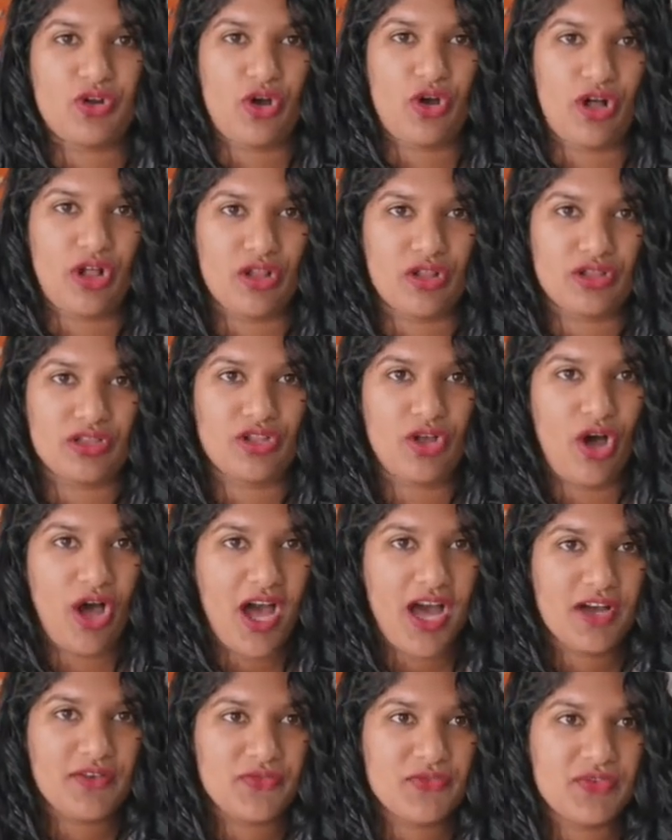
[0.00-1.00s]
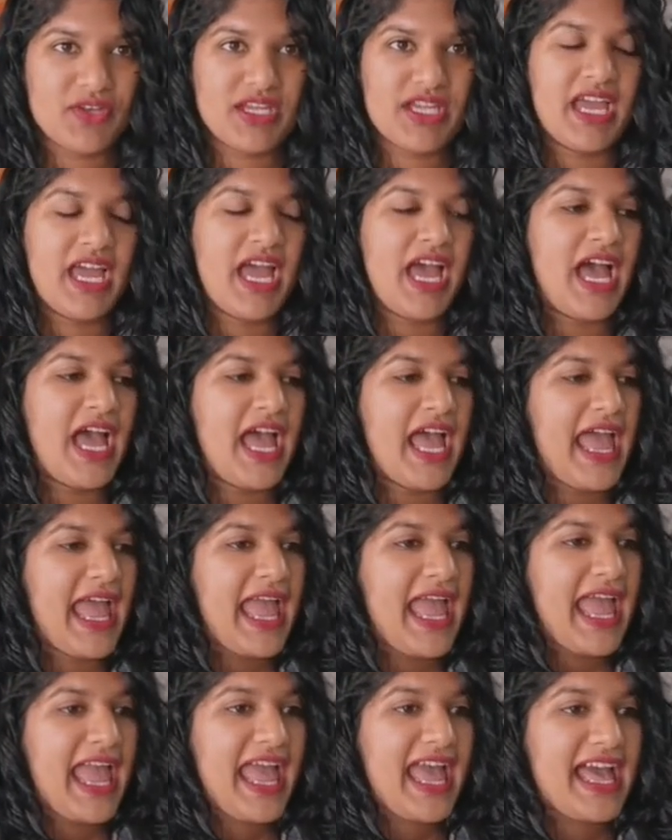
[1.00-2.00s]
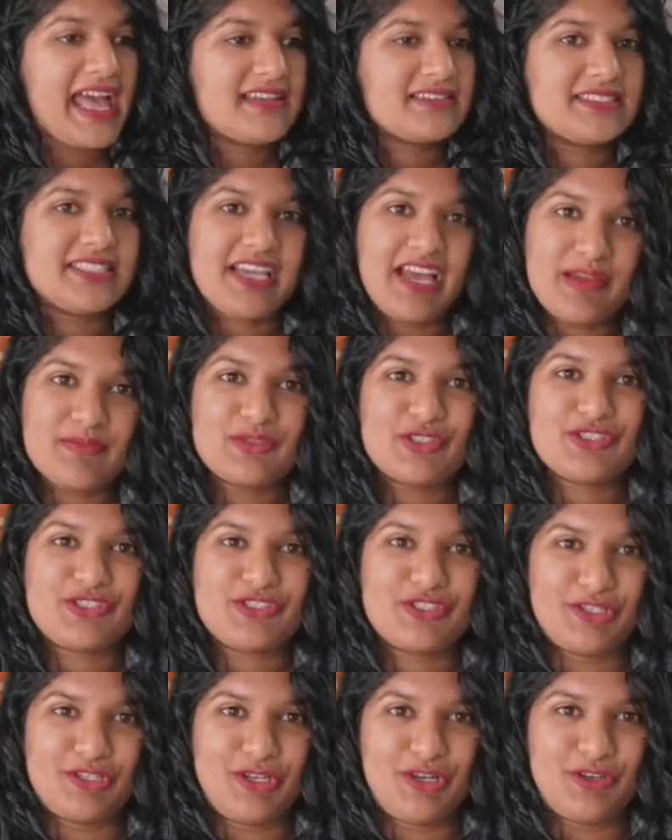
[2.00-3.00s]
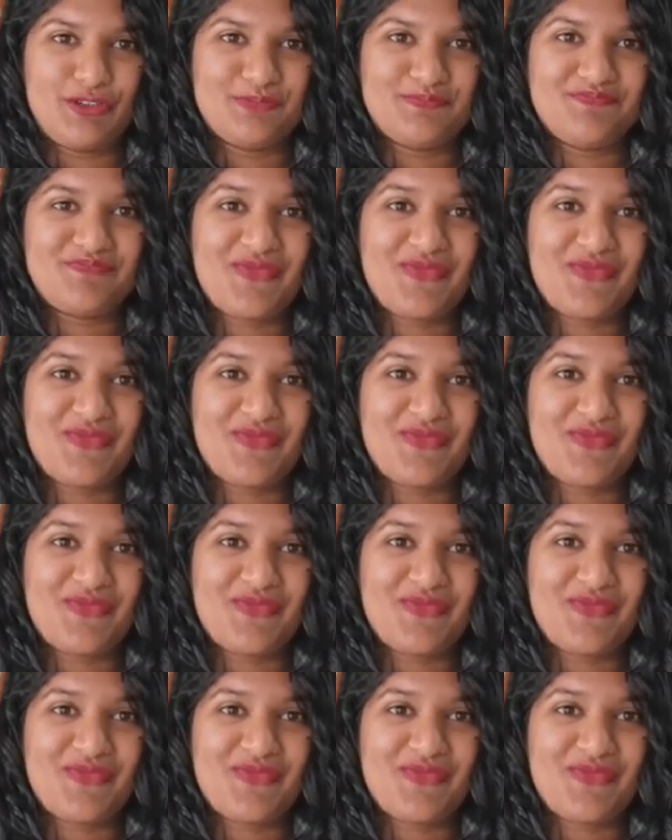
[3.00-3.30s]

all off, and I'm good to go.